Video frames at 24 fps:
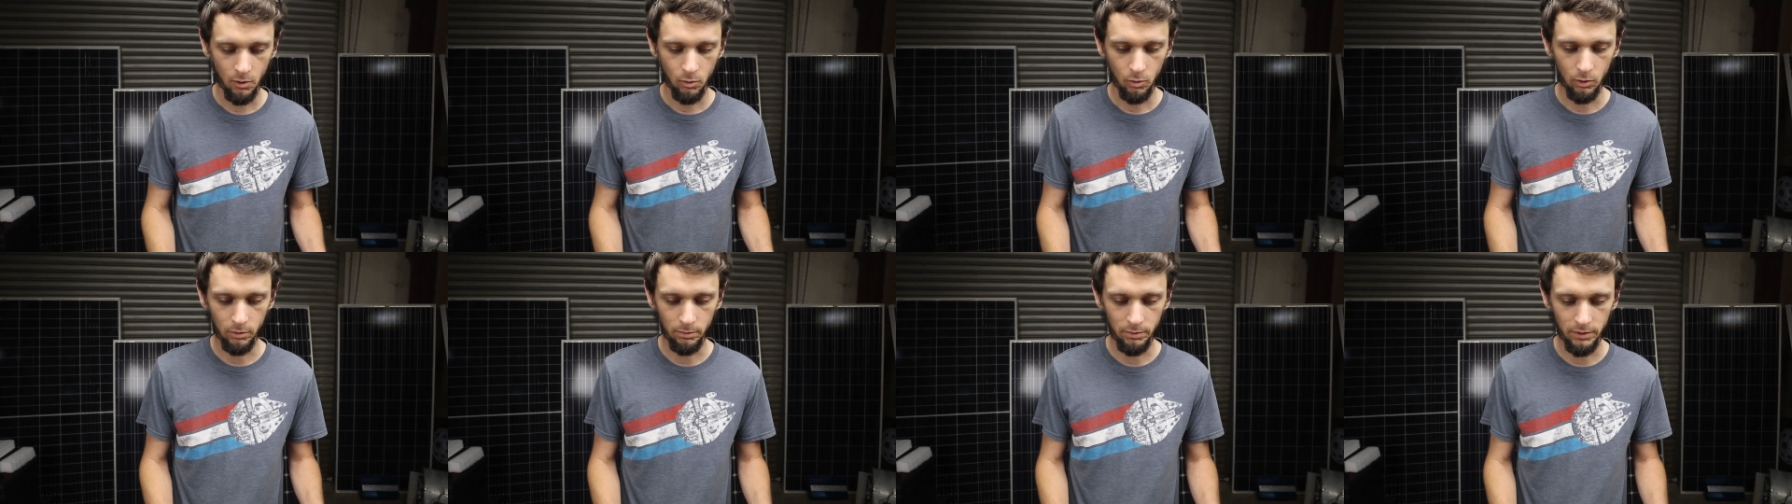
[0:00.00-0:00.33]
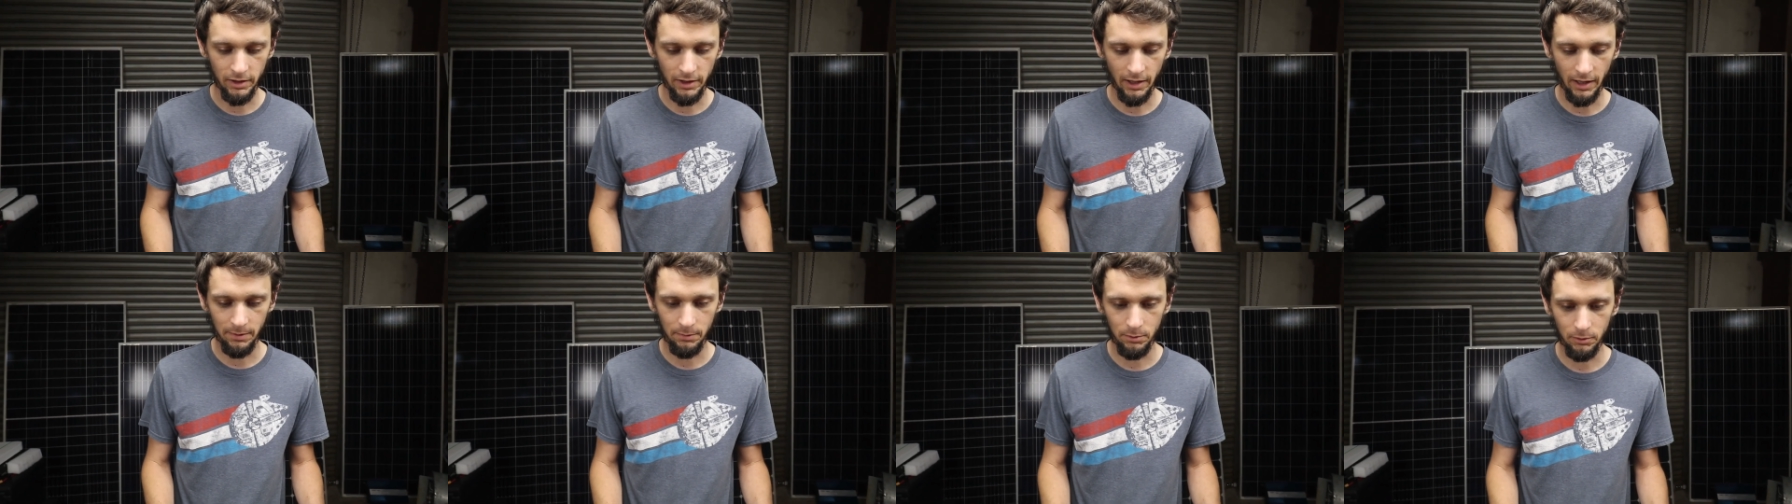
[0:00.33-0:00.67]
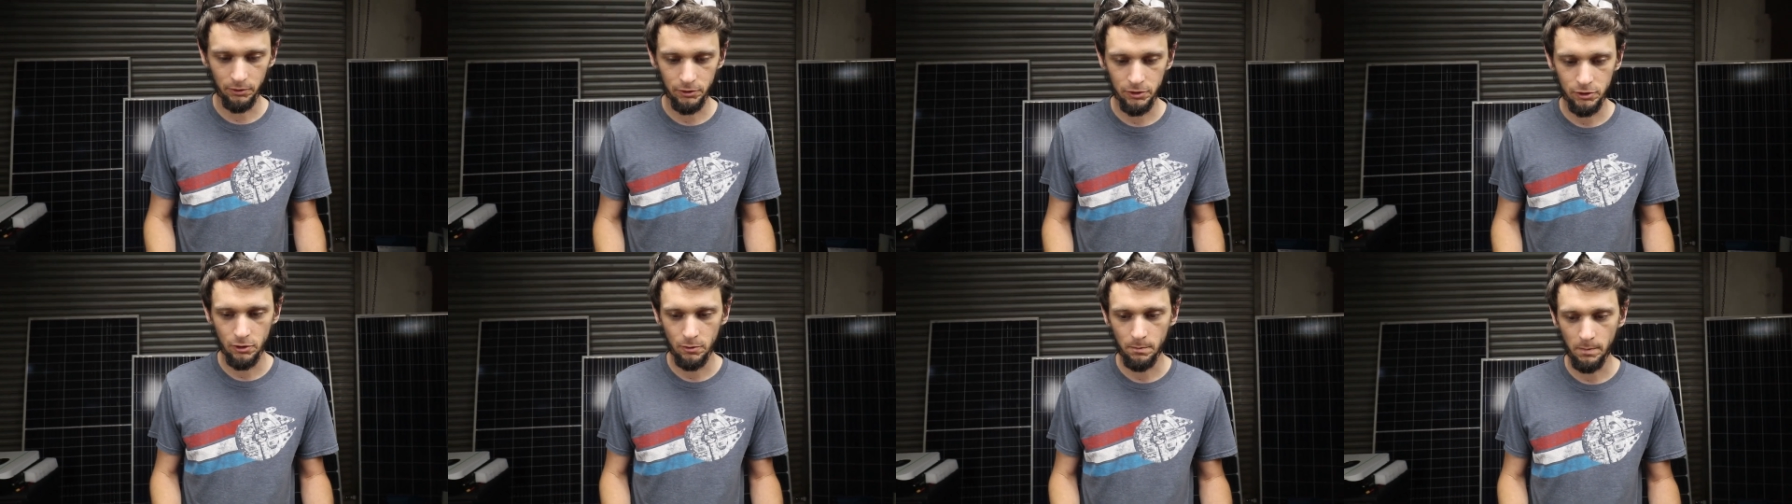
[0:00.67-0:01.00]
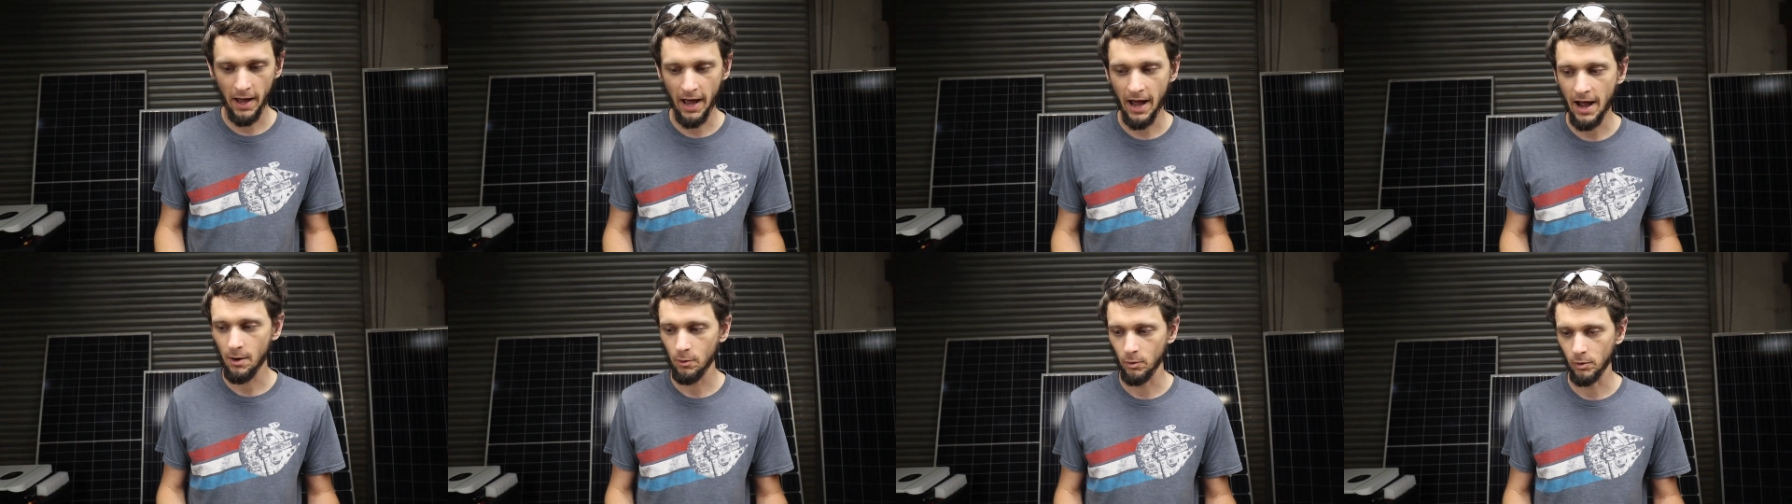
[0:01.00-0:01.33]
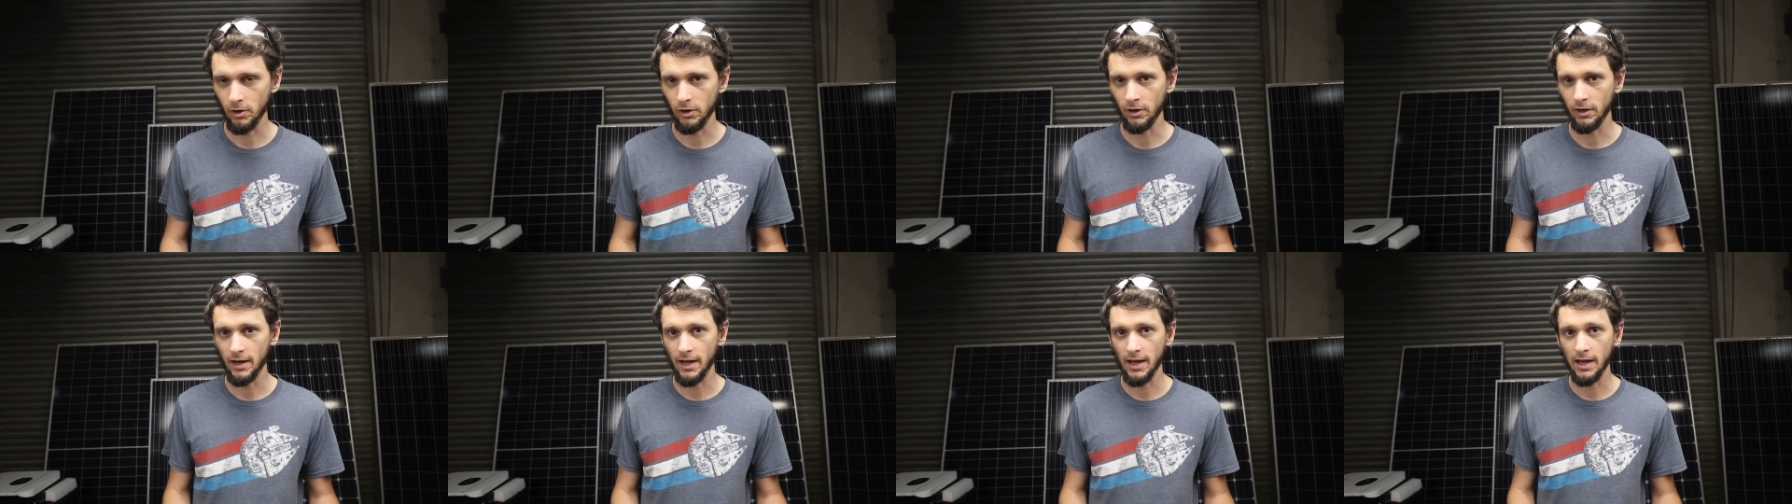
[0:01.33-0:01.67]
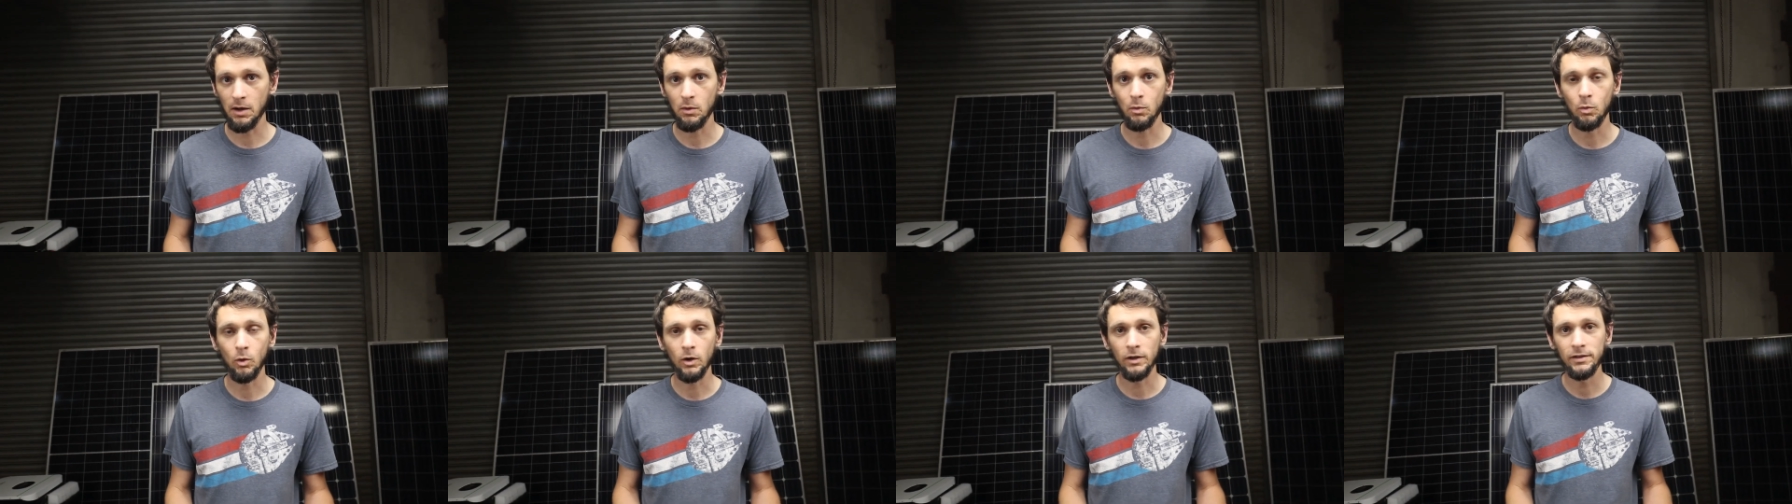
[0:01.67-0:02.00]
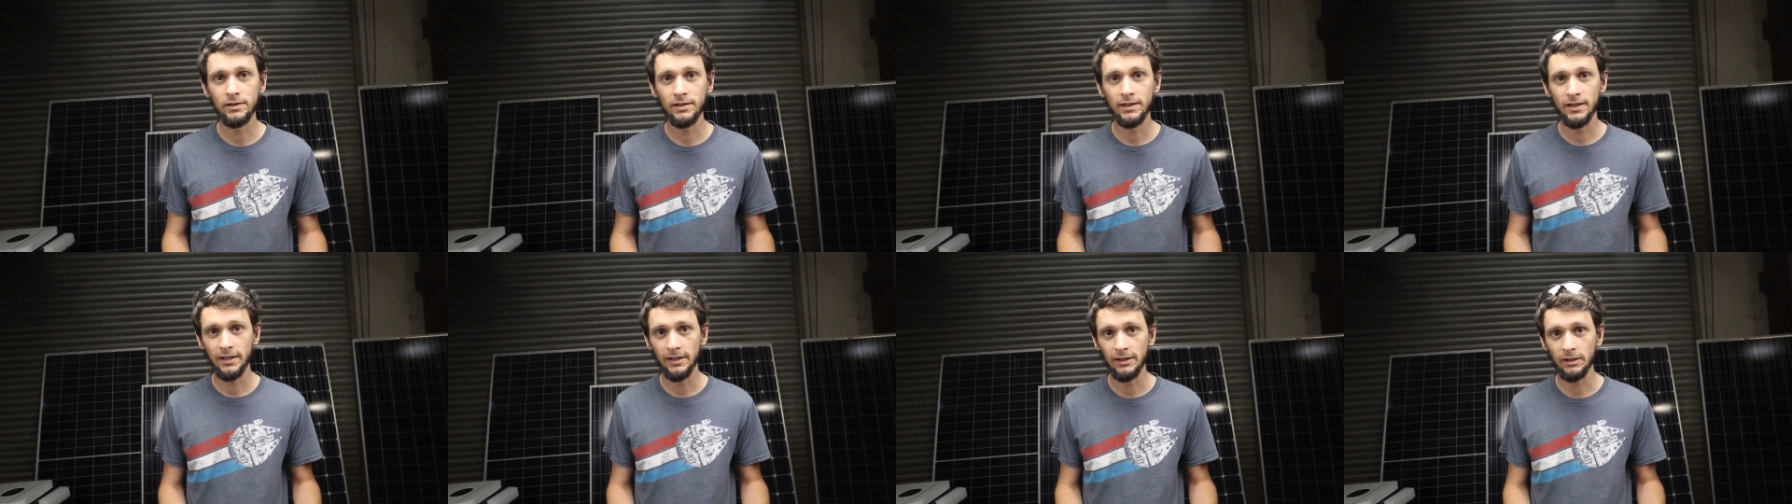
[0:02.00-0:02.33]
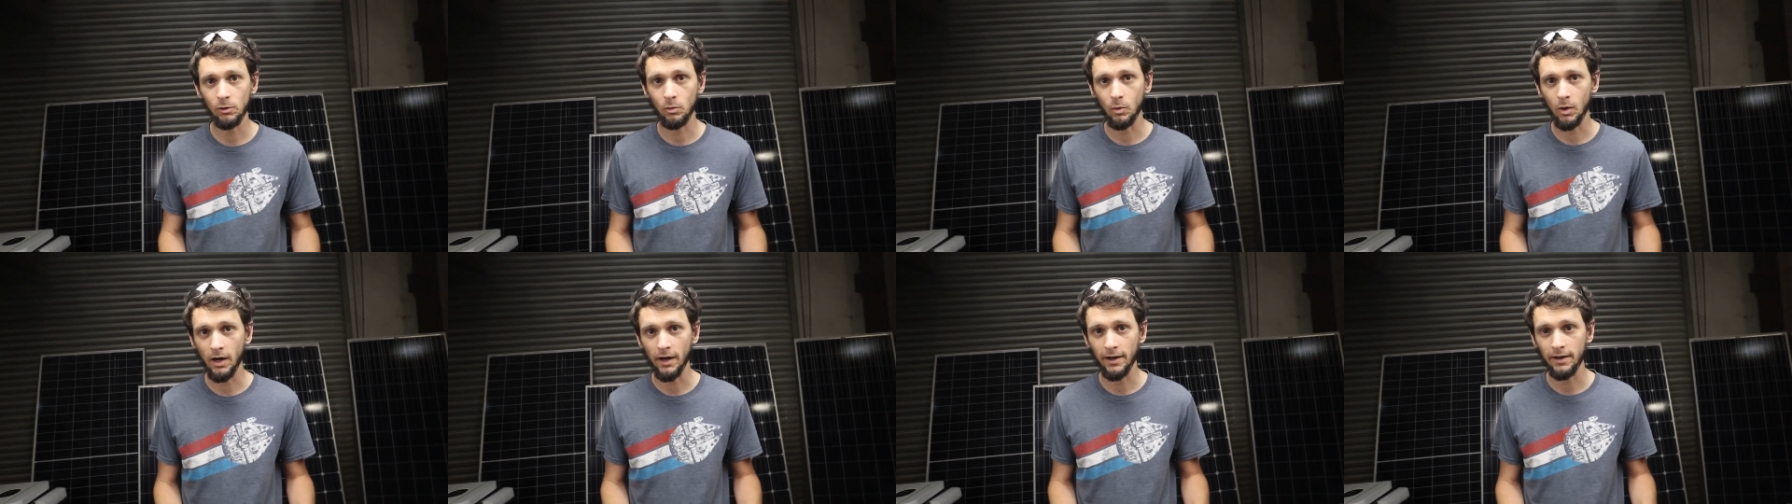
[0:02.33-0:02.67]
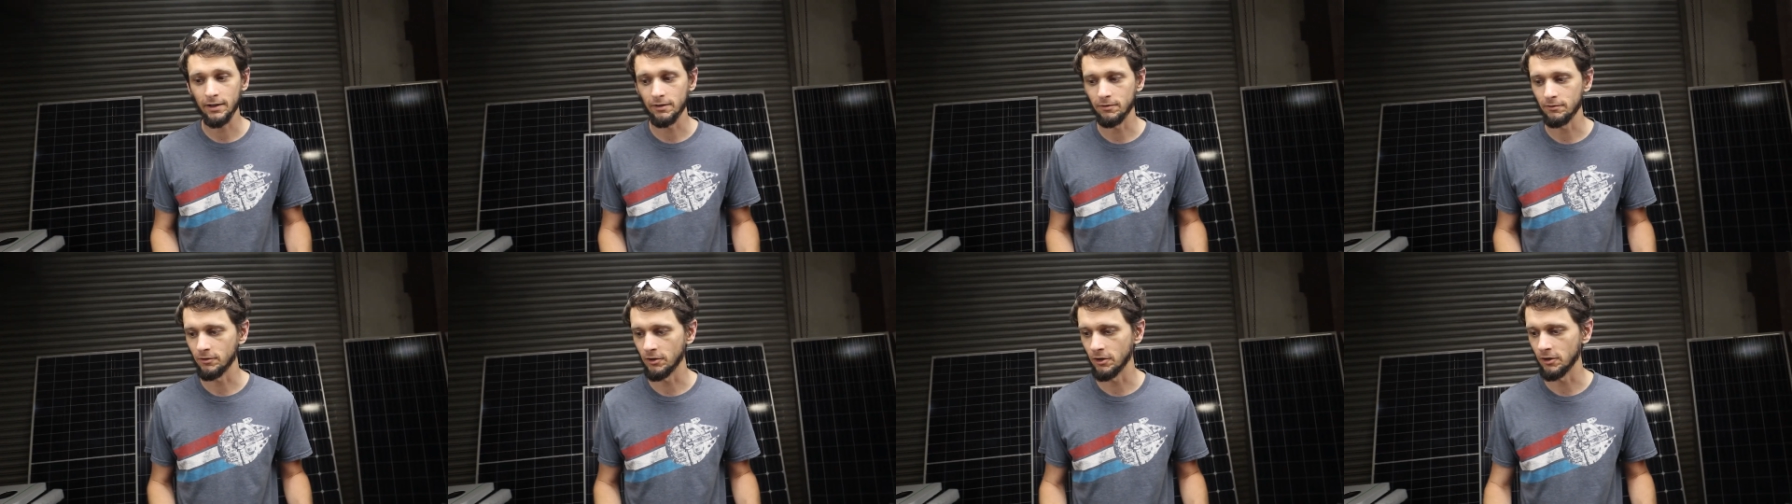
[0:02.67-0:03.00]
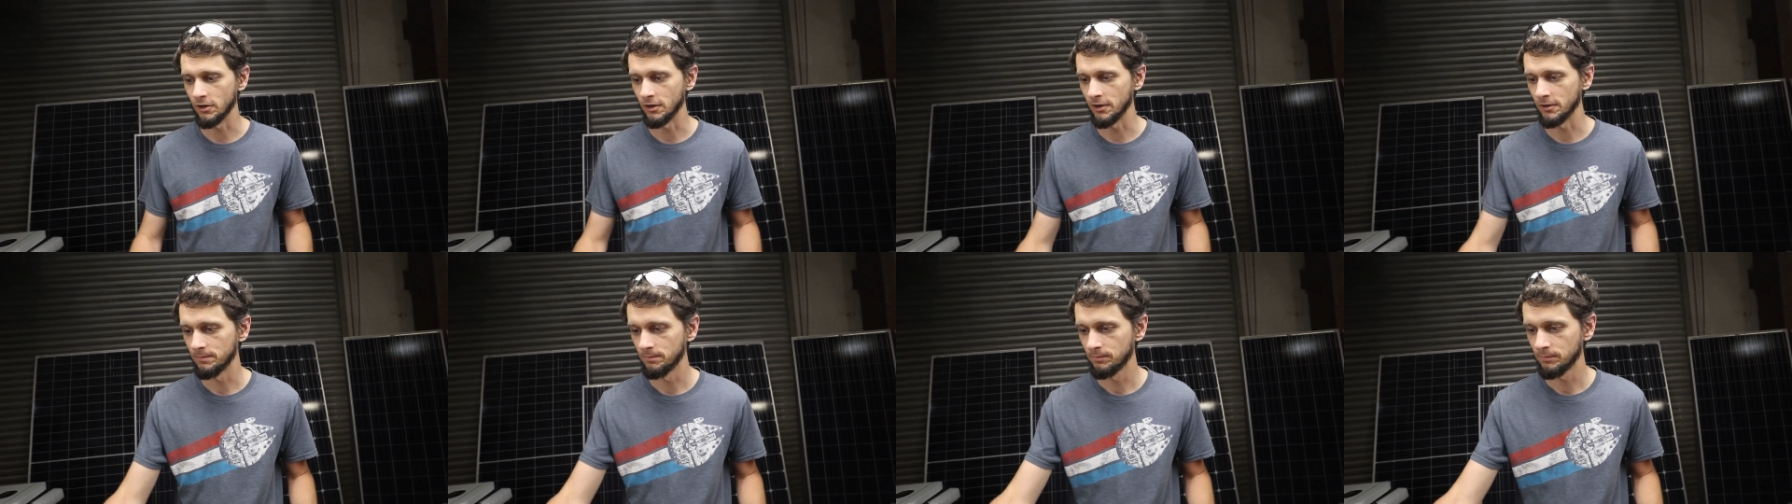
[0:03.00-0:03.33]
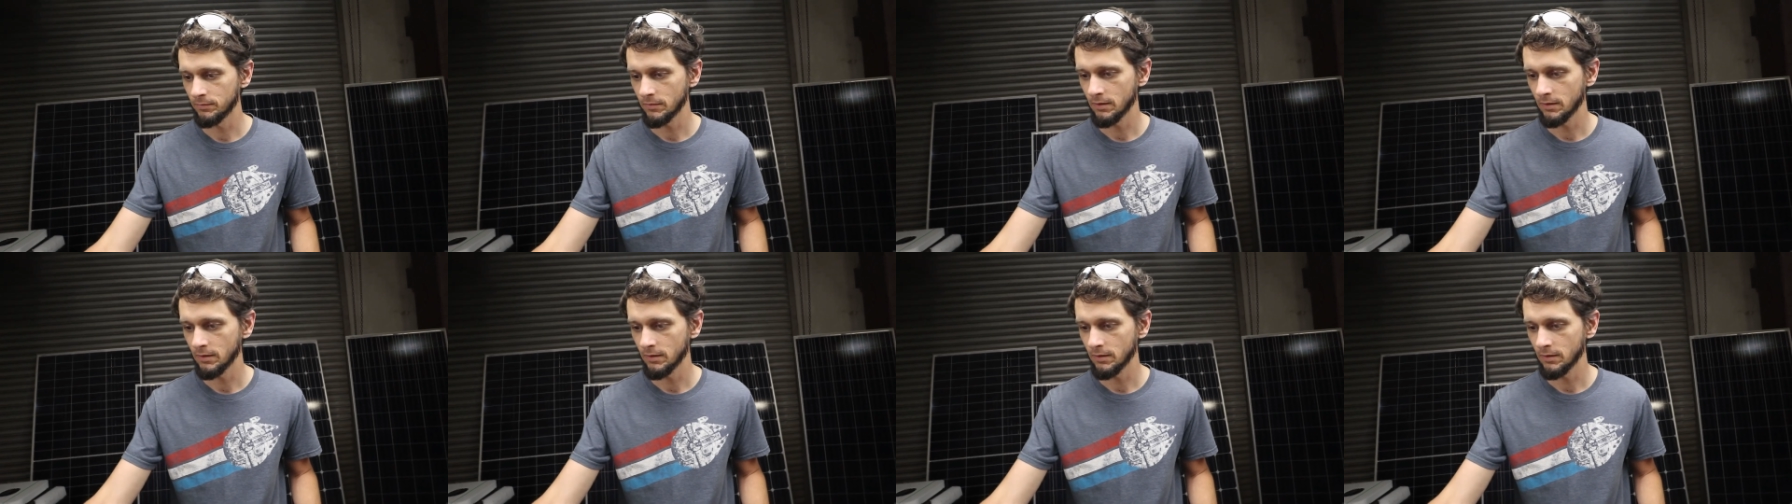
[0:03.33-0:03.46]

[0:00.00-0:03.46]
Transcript: we'll be able to power a one kilowatt inverter